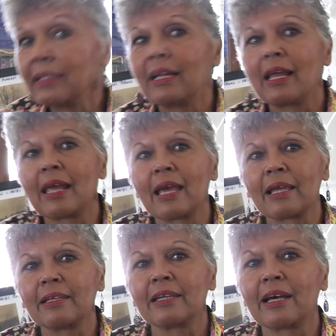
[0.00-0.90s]

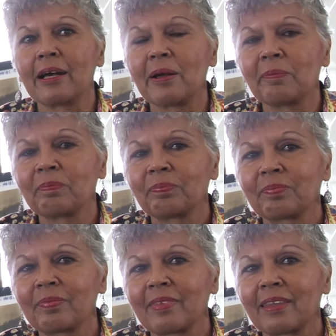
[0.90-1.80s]
And
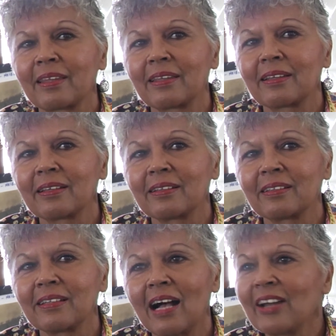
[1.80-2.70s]

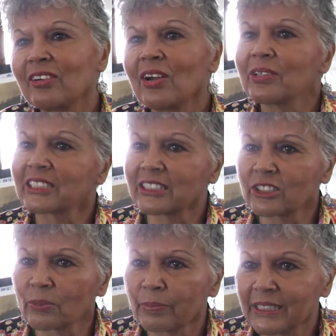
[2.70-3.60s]
I don't know, it's
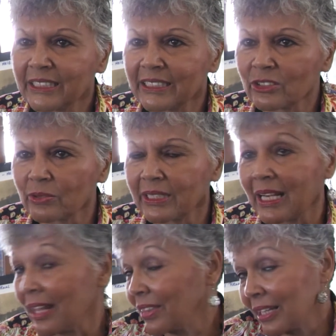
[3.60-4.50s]
just a rich history that
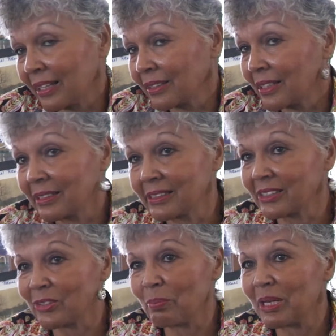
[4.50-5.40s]
I think
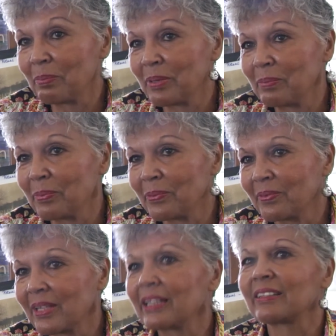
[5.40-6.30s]
so many people,
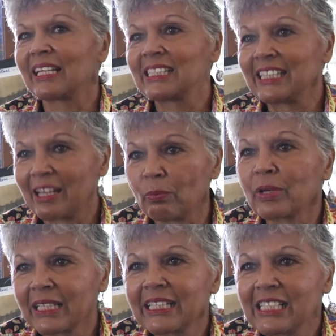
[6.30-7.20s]
they
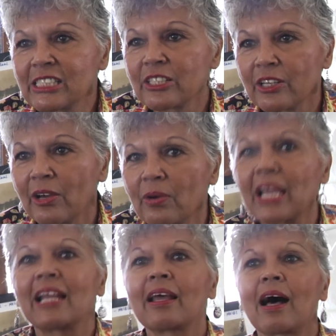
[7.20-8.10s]
really need to know.
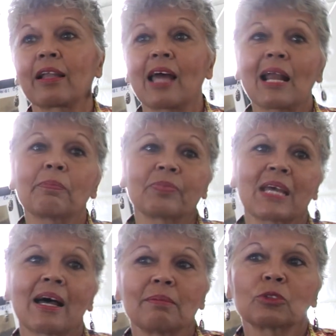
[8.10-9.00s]
And a lot of
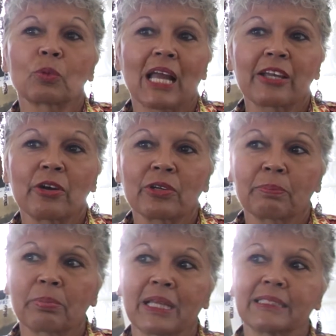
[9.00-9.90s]
times when I go to
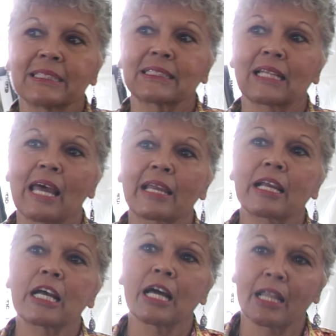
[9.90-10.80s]
places like
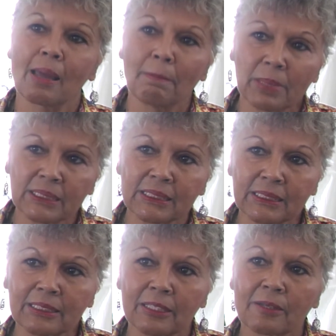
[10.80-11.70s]
Columbus,
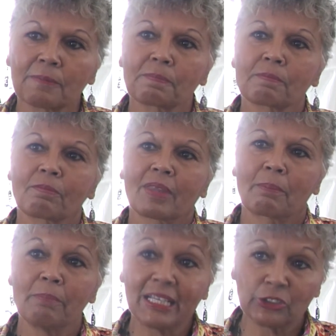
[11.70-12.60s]

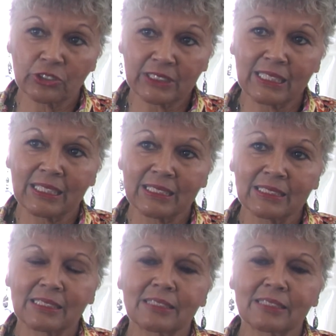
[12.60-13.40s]
major cities,